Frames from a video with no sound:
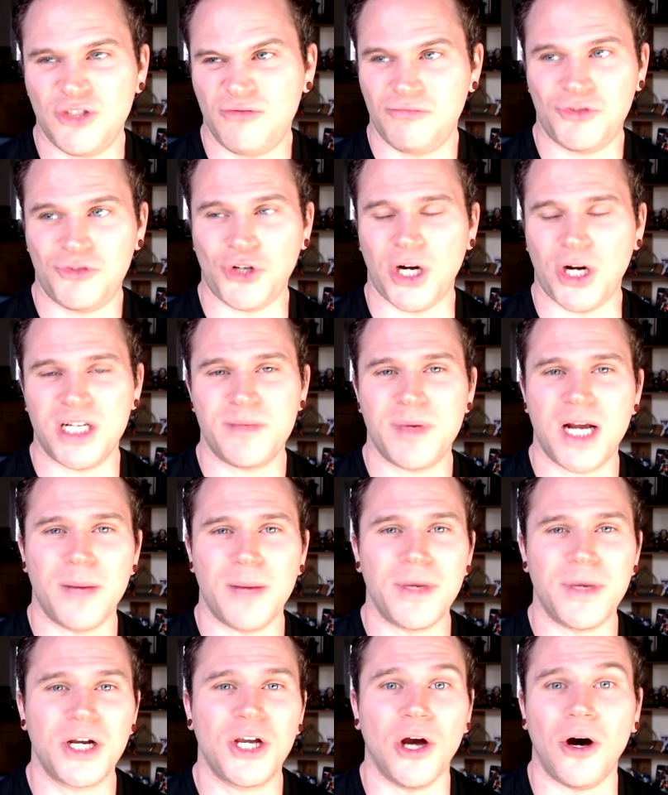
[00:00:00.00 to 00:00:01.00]
tried to become
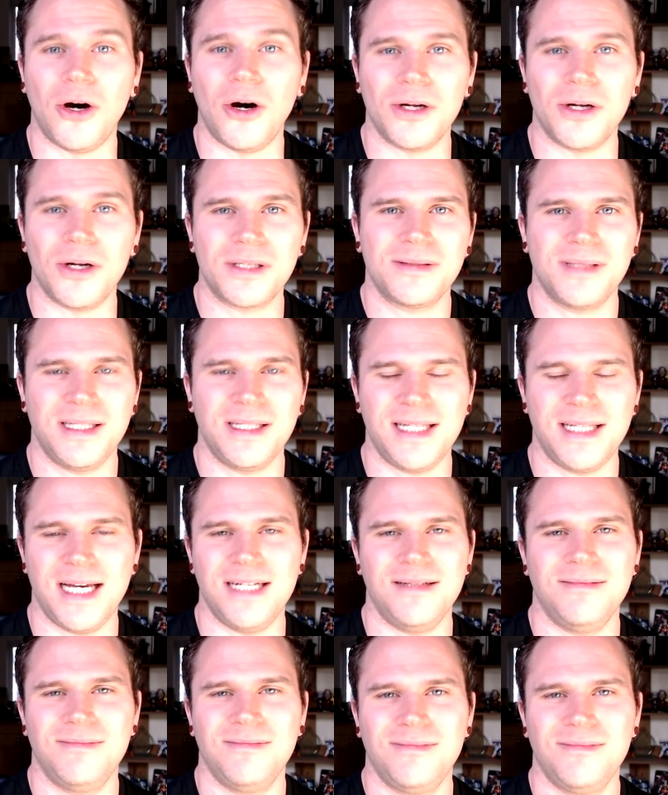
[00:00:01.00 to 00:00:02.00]
a god, and
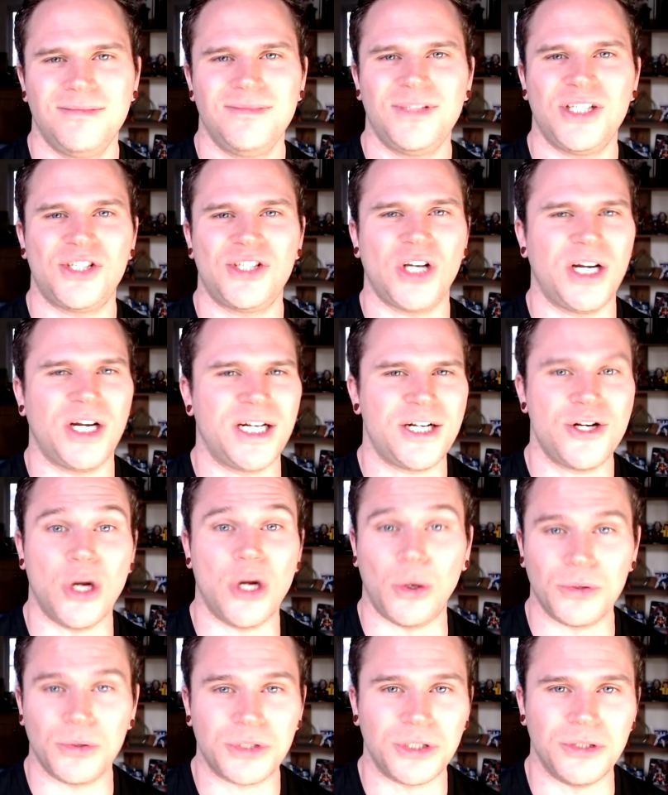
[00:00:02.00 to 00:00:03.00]
then decided
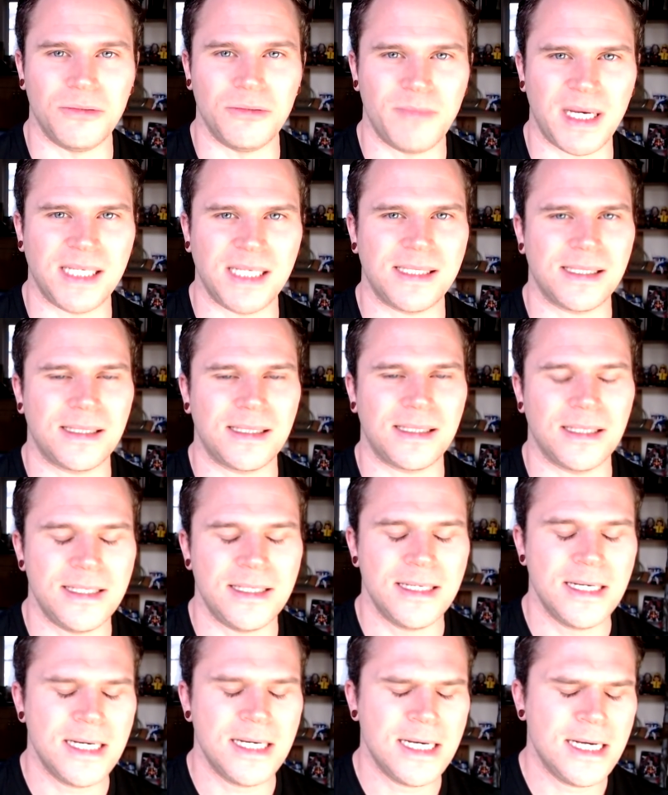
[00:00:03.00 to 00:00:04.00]
not to, basically.
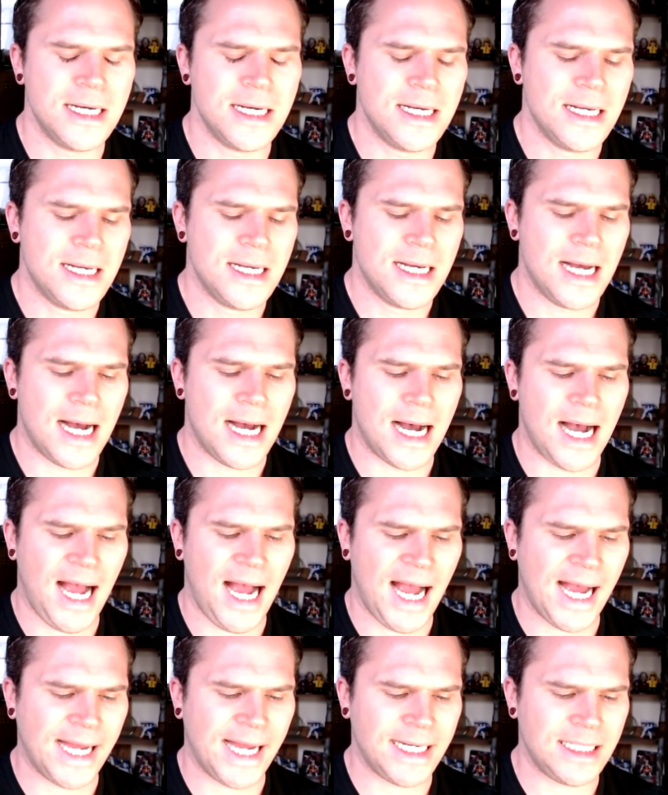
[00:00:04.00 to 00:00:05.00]

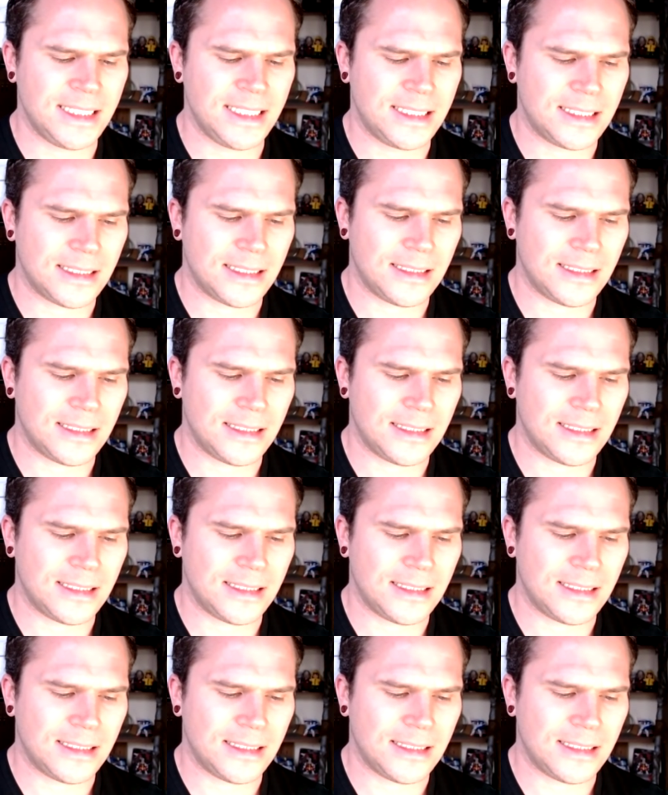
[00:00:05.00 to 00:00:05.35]
And